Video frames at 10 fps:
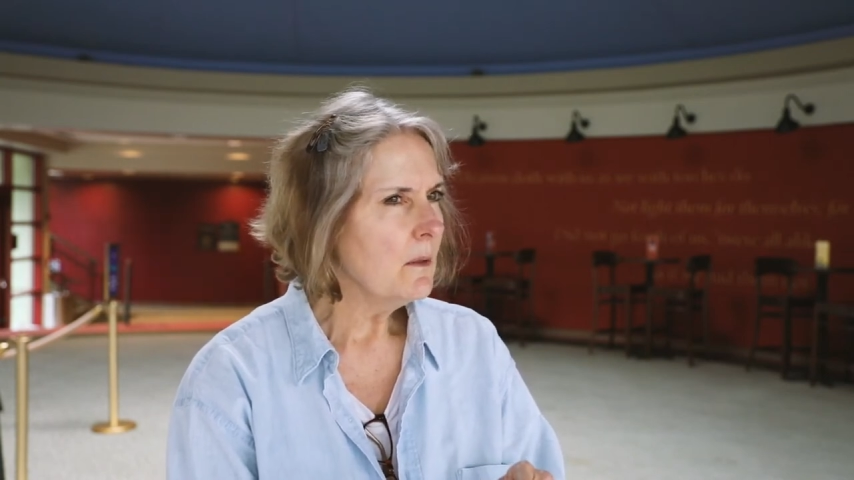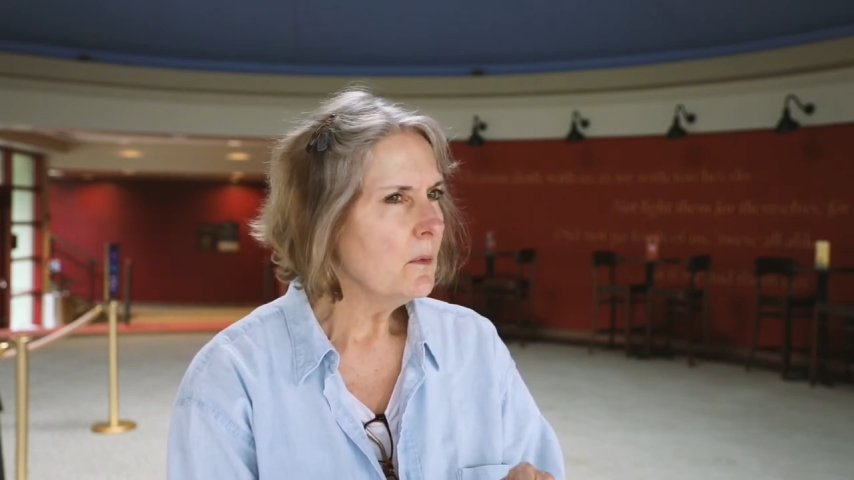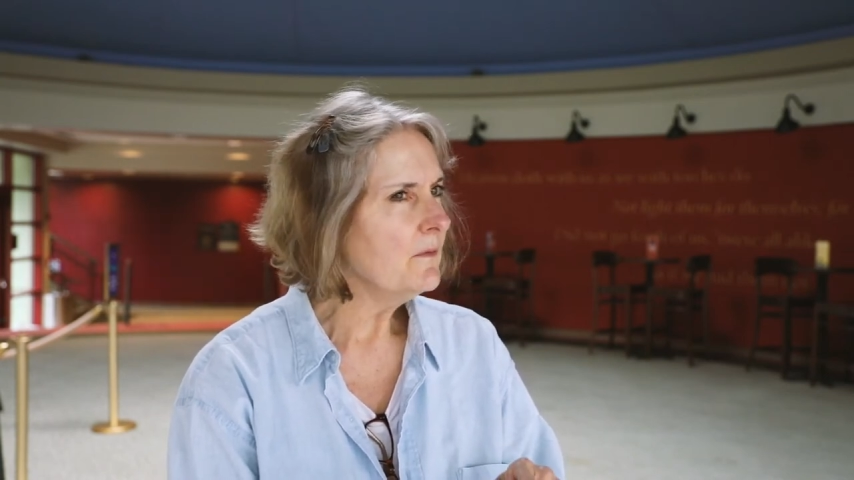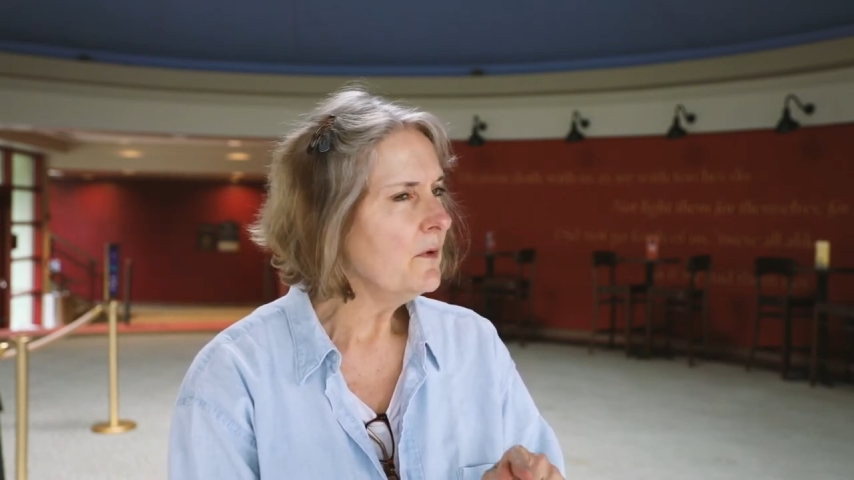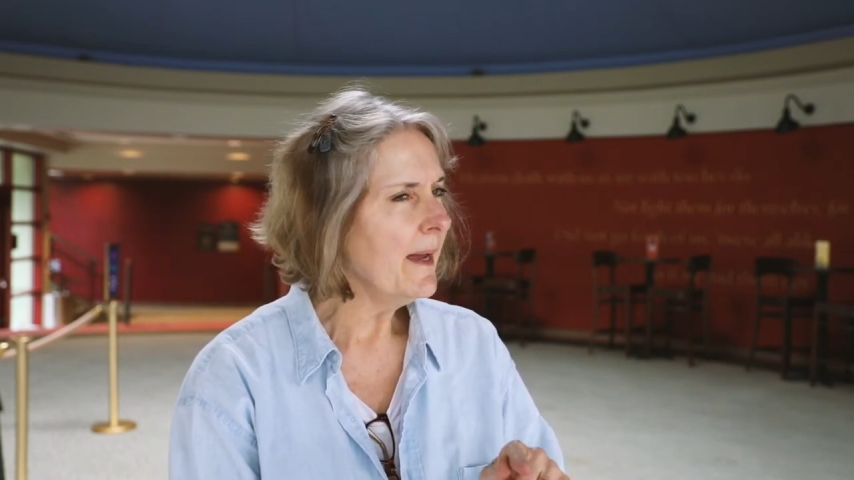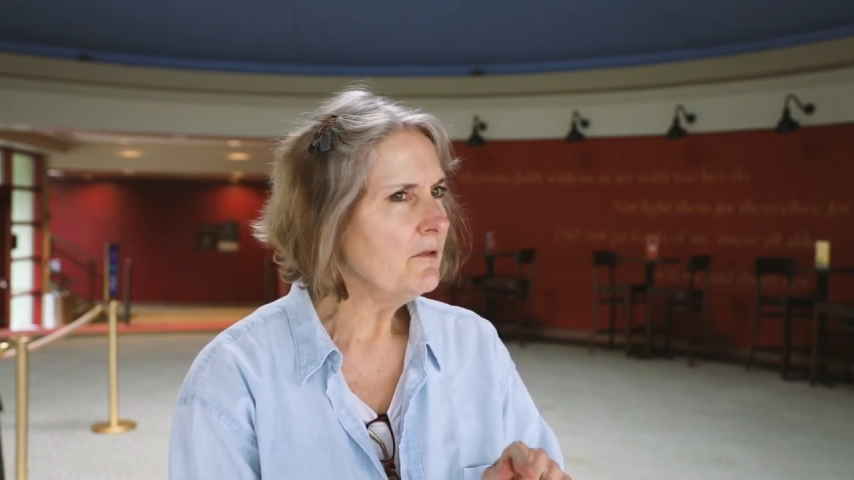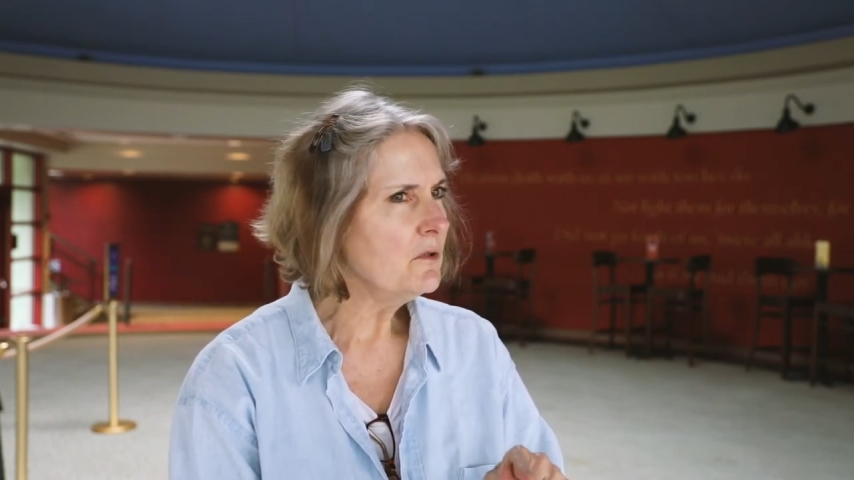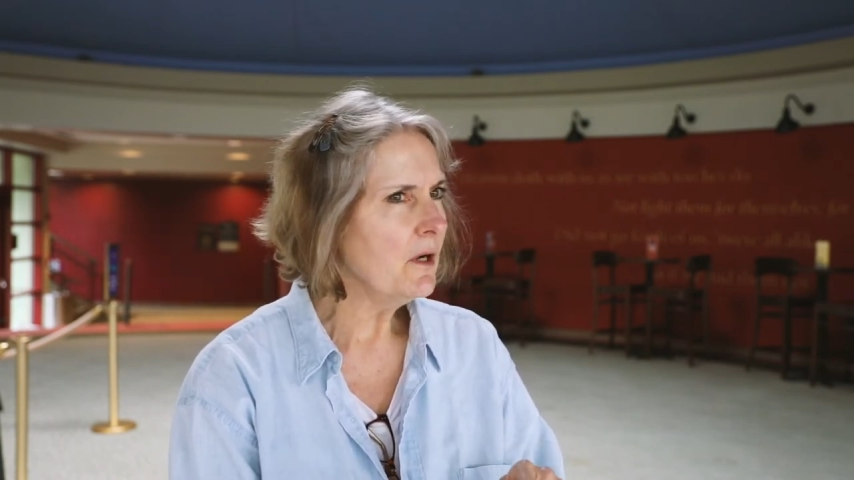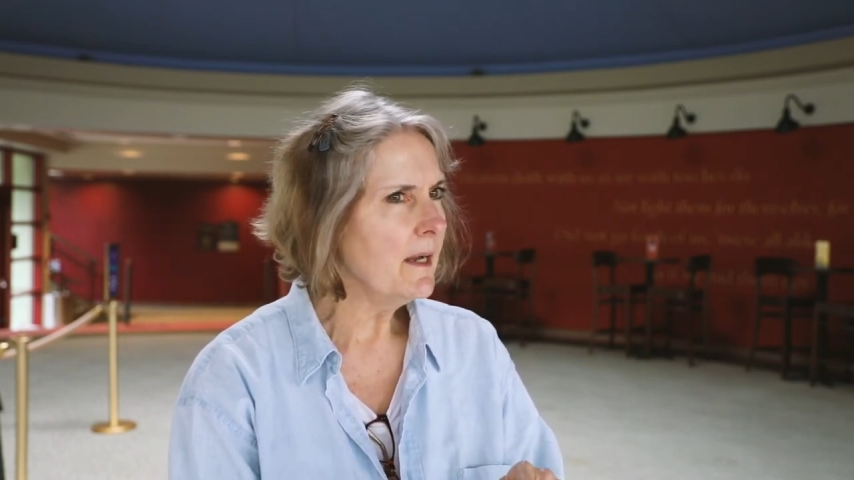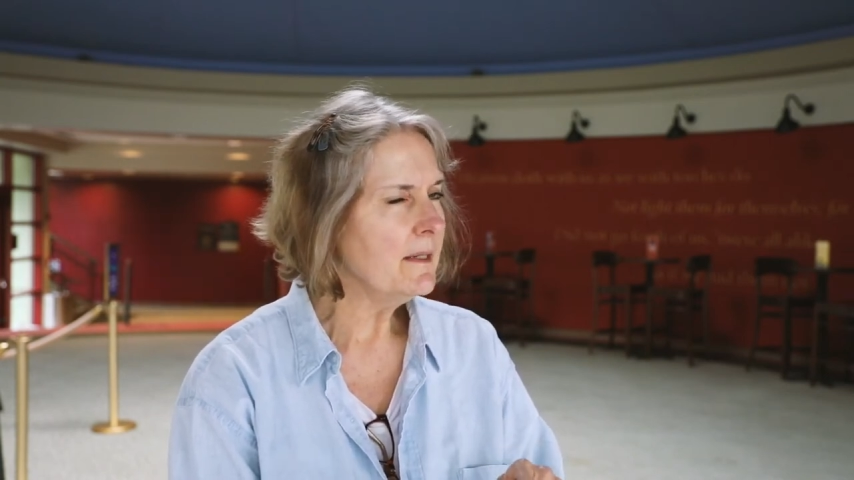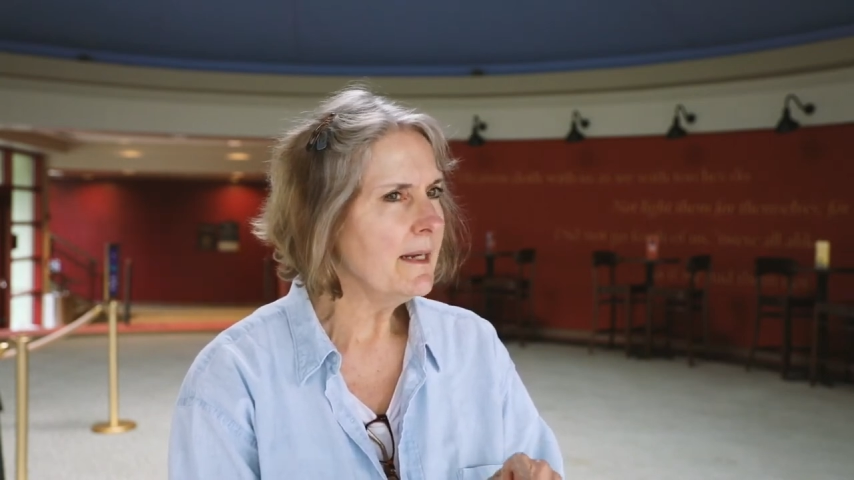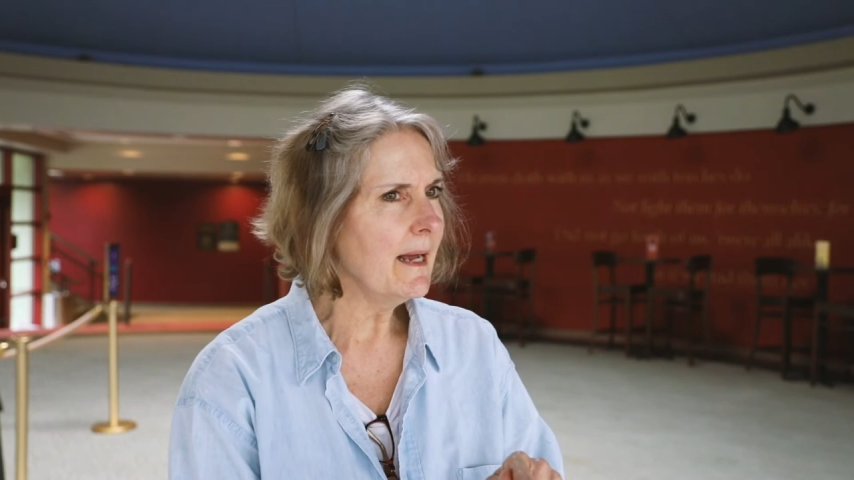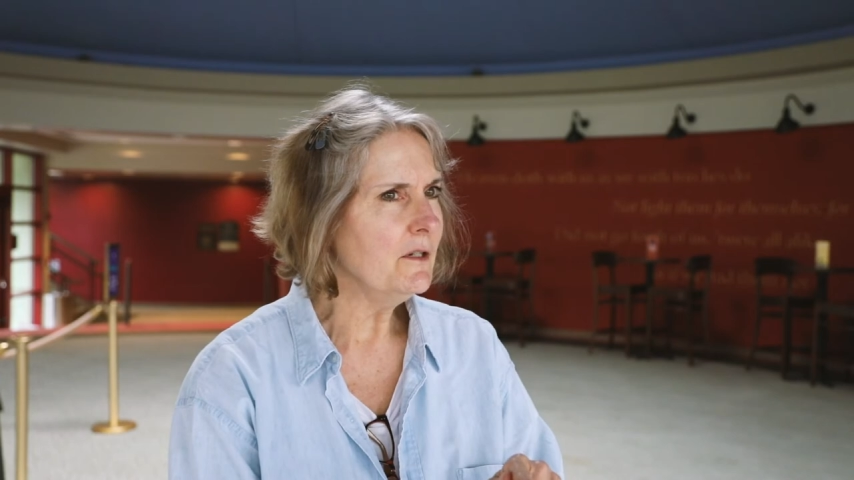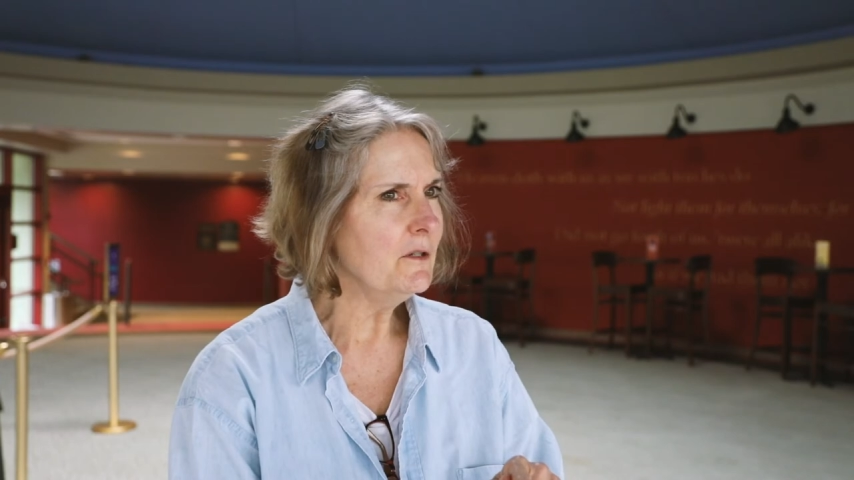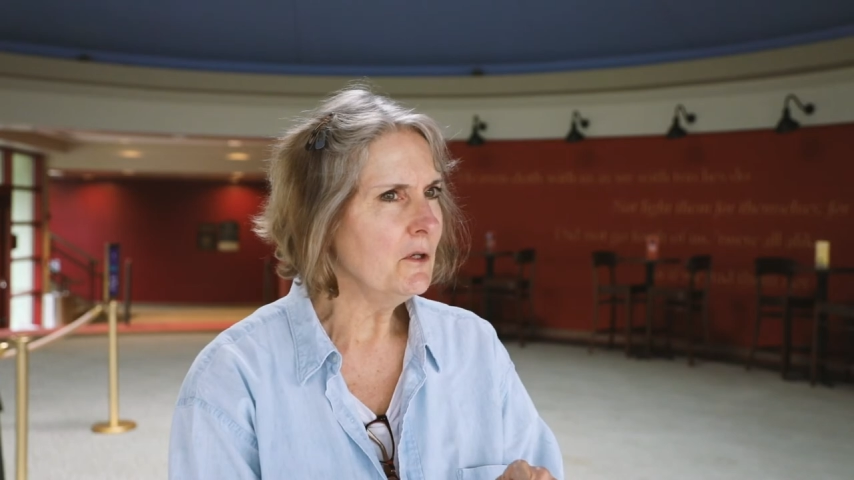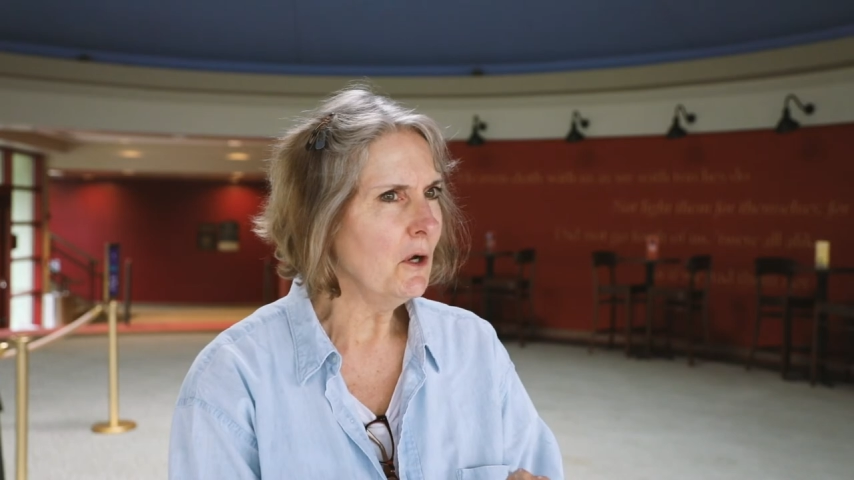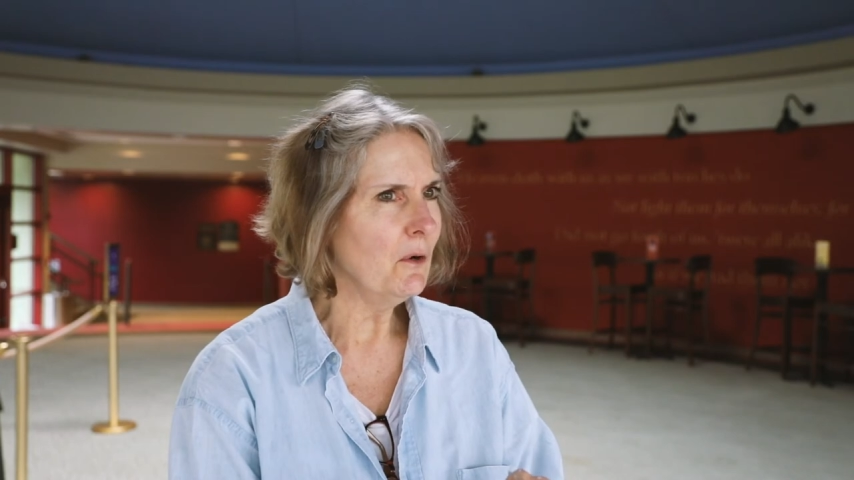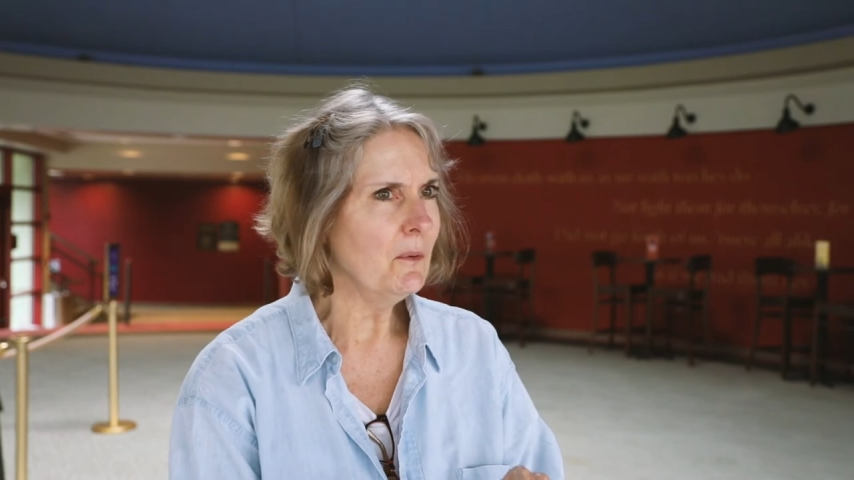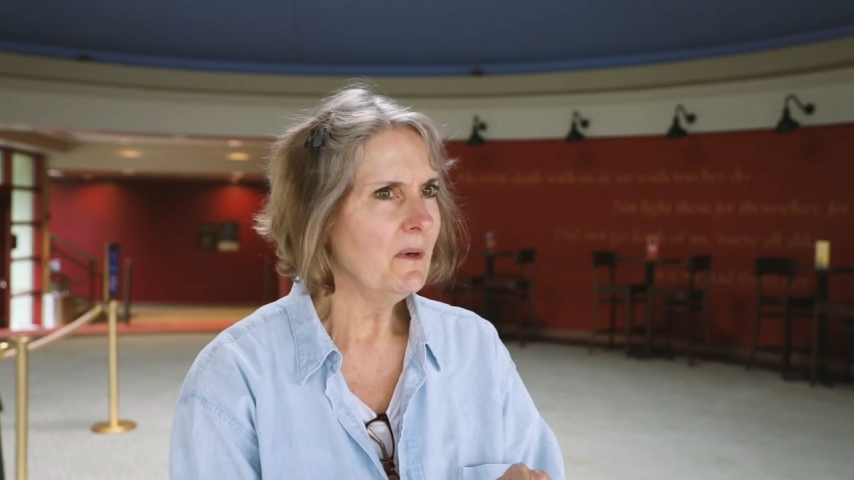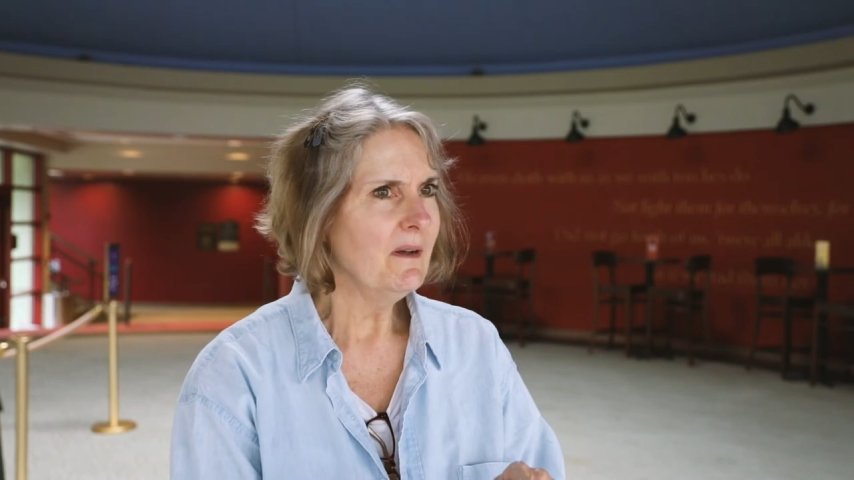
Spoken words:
Well, if you haven't tried it, how do you know?